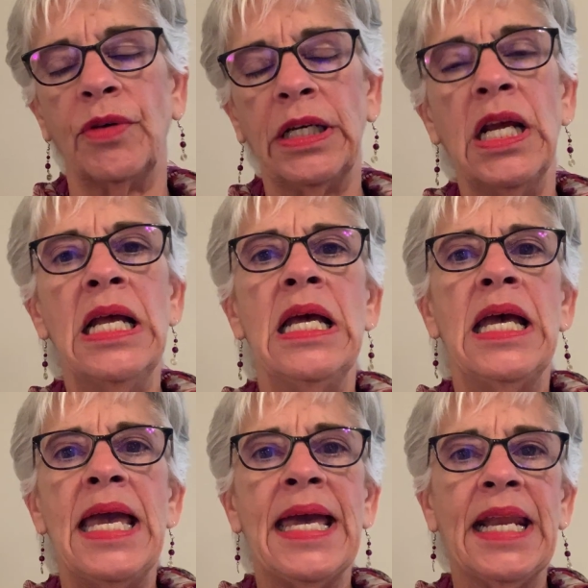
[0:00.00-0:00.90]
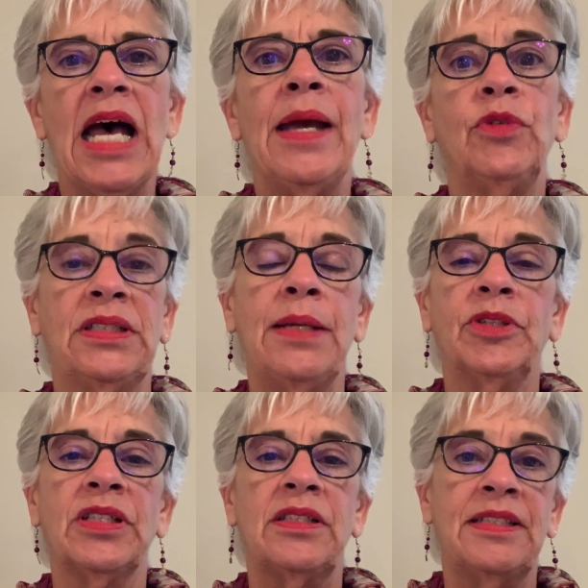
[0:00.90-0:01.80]
so on. And I was
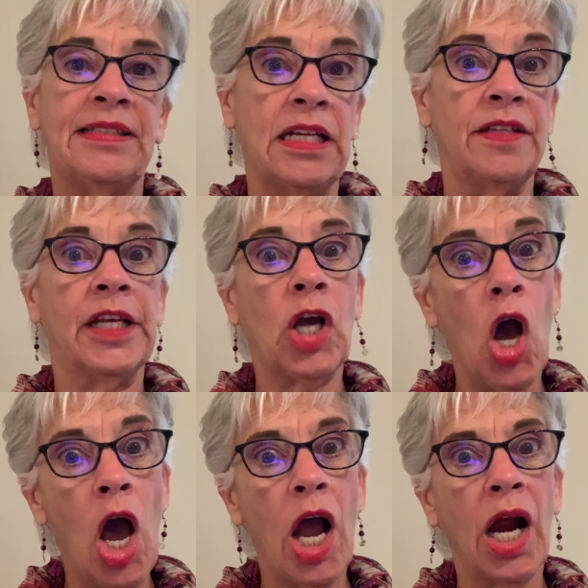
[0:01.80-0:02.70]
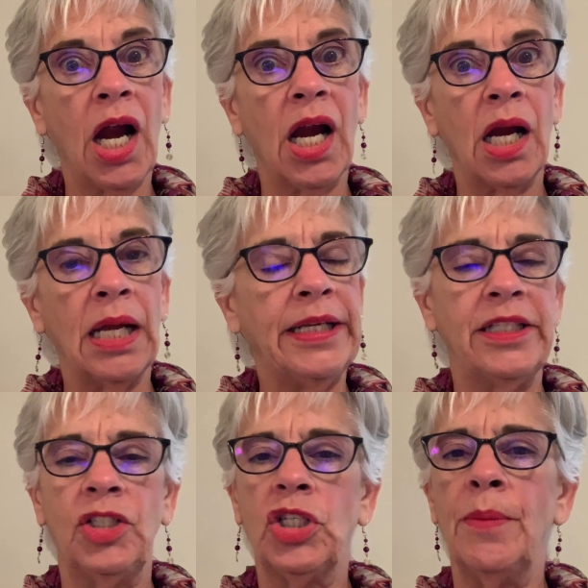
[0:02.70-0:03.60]
able to sit in the car. I
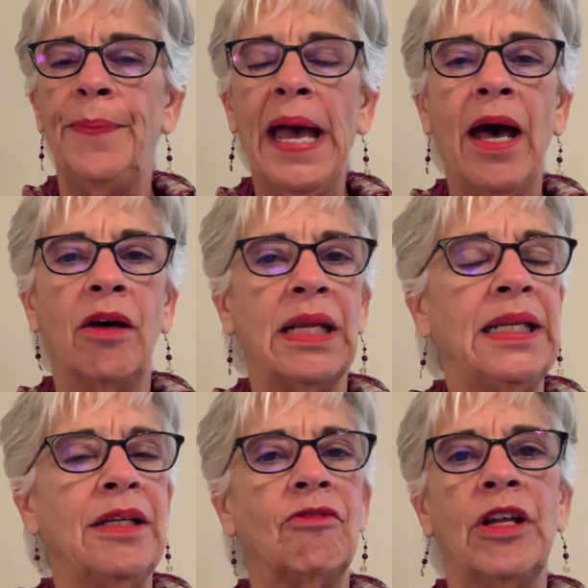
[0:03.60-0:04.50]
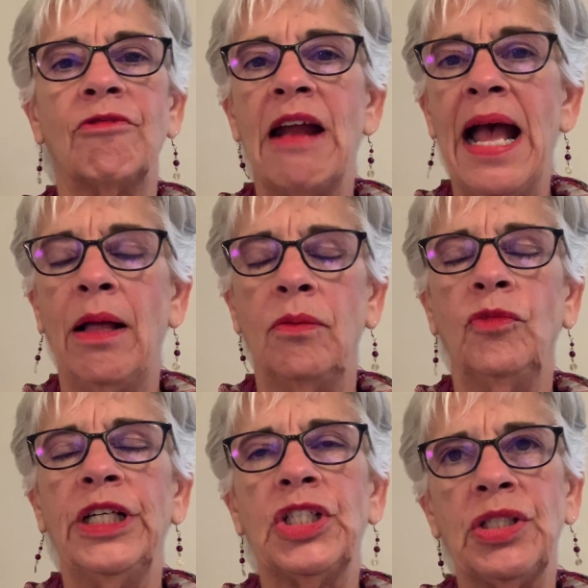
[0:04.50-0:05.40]
didn't jump out. I didn't run around,
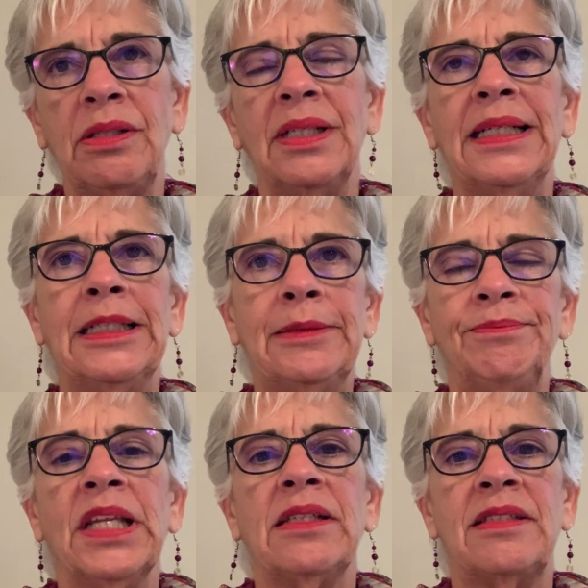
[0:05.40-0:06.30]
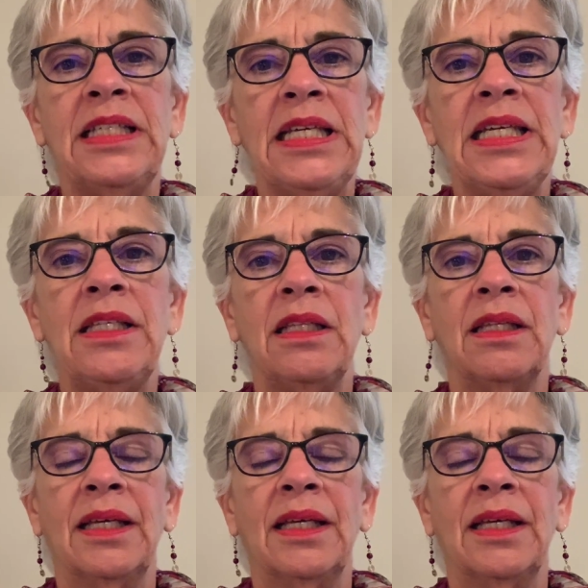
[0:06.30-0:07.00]
which, see,